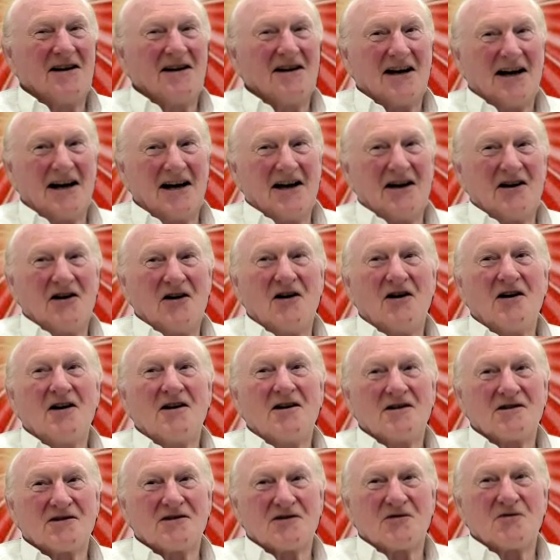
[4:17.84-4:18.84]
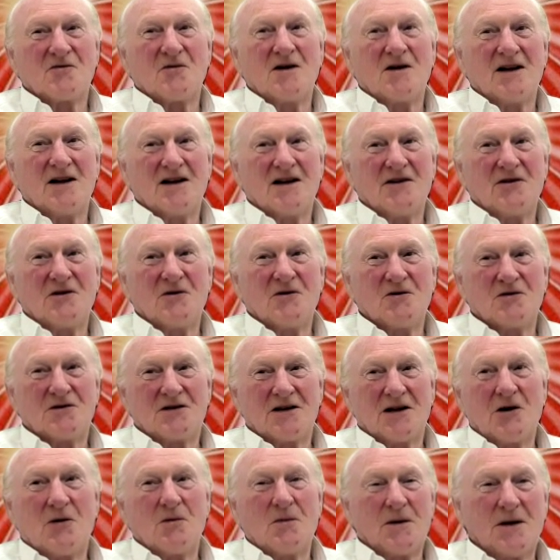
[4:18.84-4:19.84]
AI is the one who's
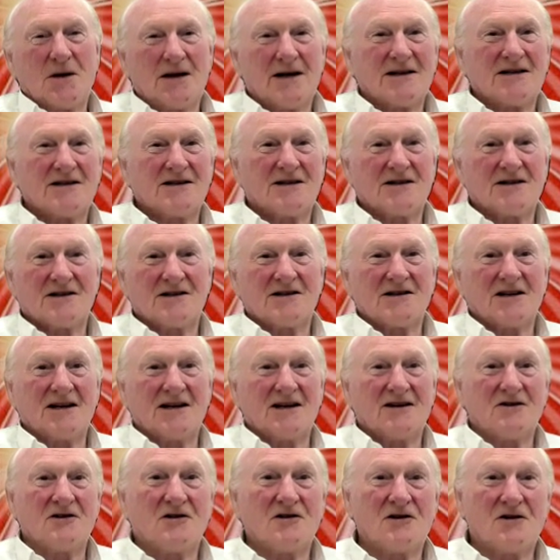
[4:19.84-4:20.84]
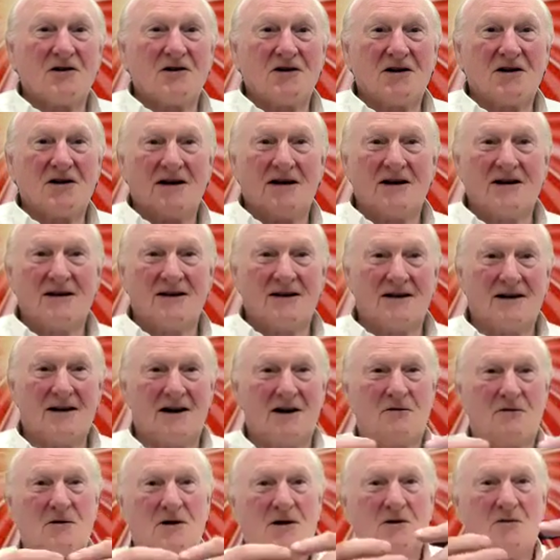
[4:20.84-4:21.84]
helping us to see not only
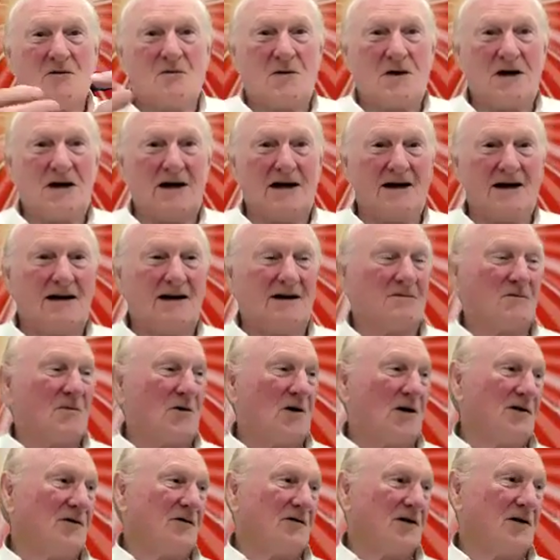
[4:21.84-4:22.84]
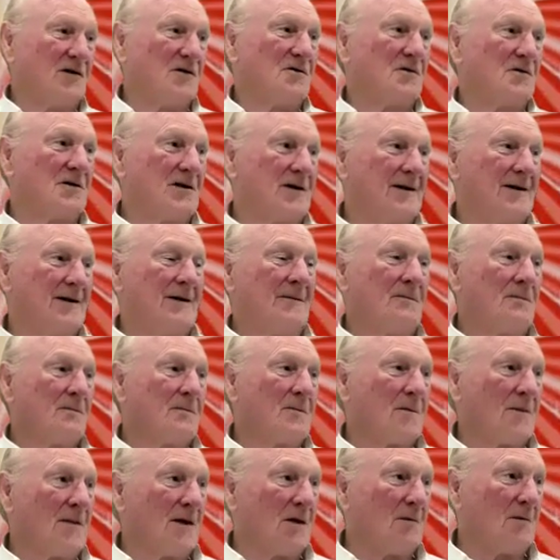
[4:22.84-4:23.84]
around me and my field,
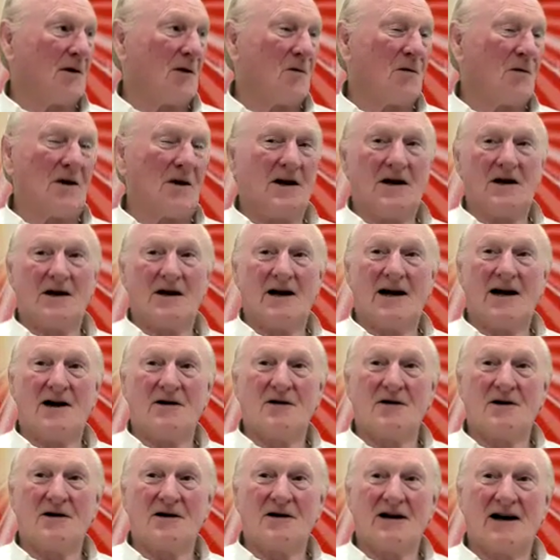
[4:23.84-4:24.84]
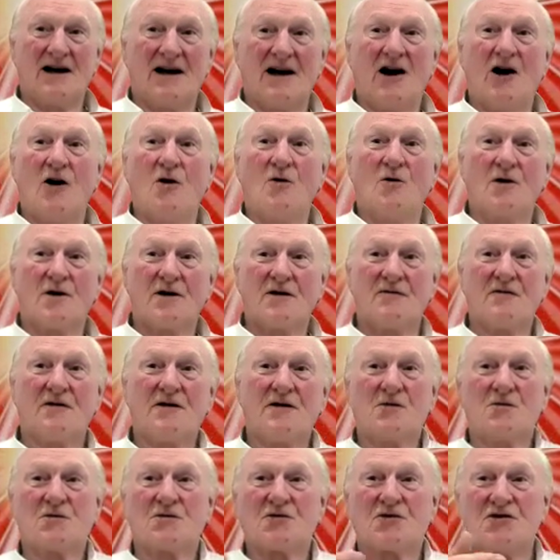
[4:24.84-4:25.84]
but we are a whole lot of
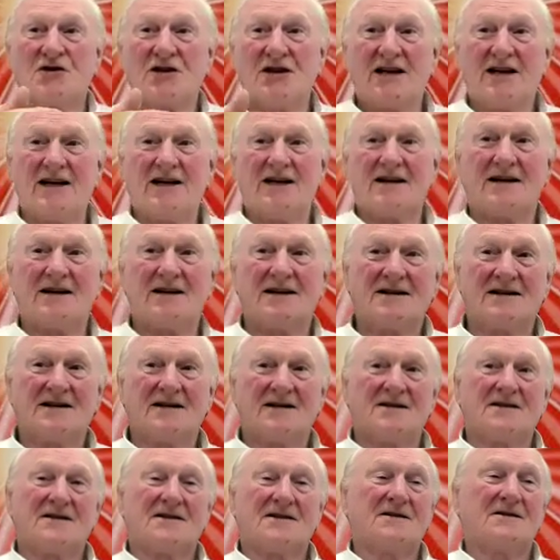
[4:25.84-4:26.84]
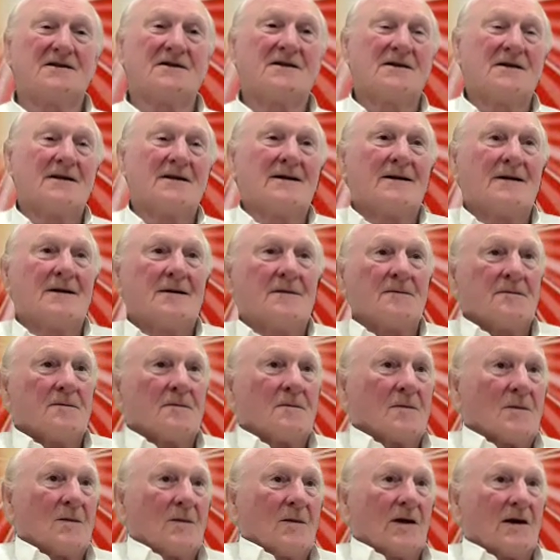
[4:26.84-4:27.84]
fields together.
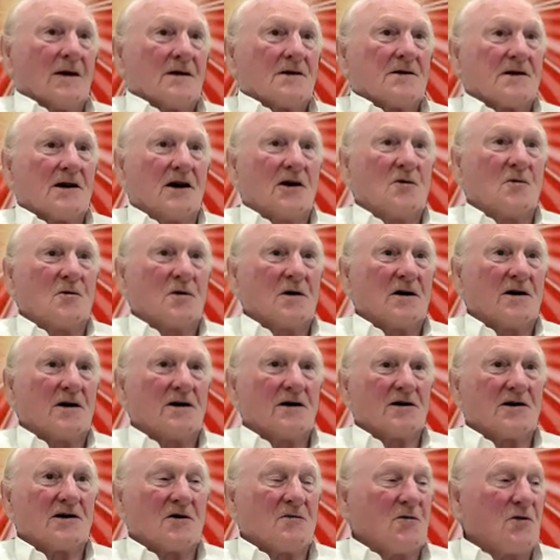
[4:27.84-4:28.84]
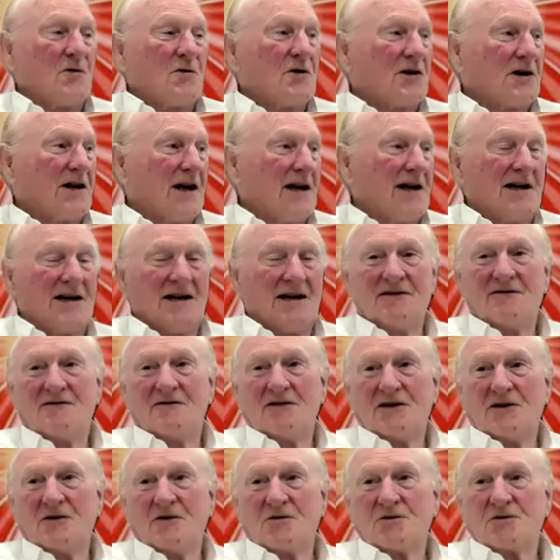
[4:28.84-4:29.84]
So we are communicating
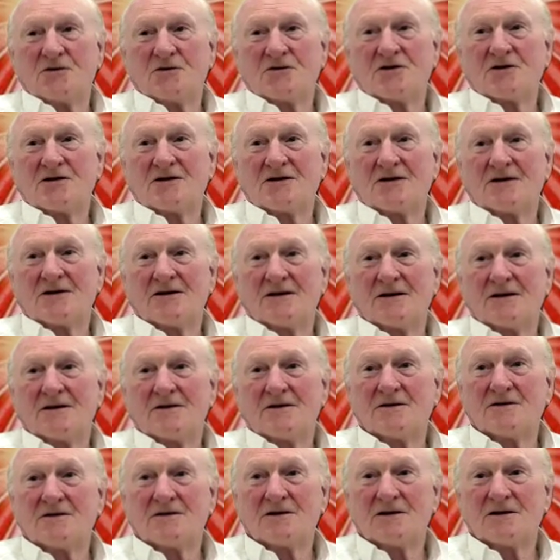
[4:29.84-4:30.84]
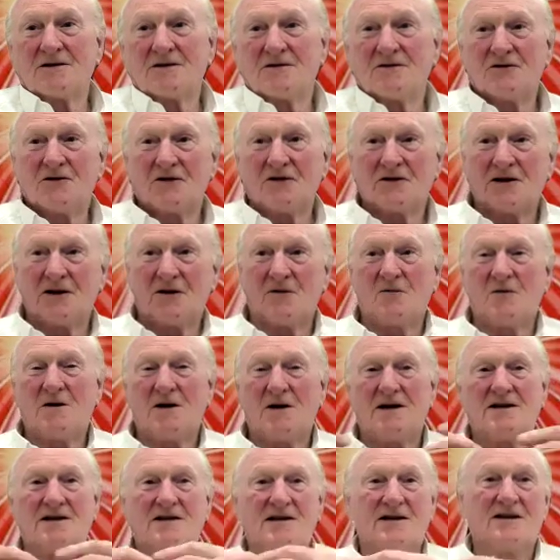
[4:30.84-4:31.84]
fields, So not that
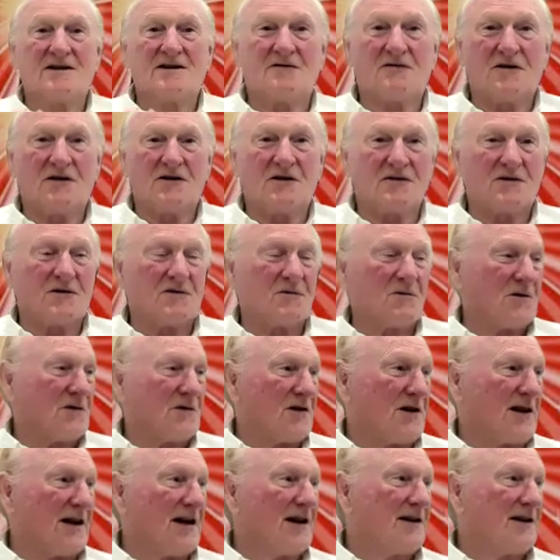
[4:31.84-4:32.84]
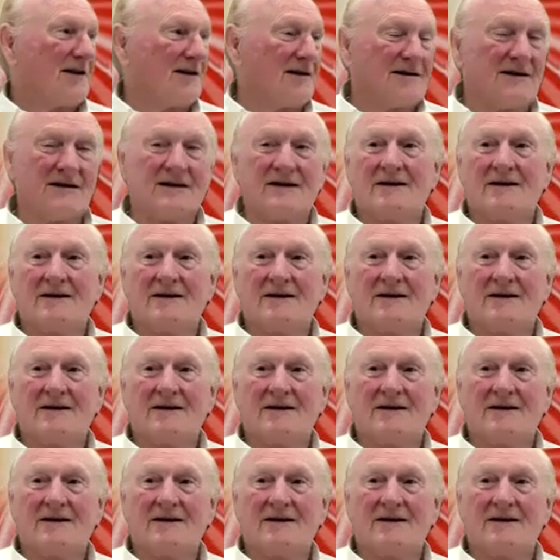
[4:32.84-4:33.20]
one's interfering with the other,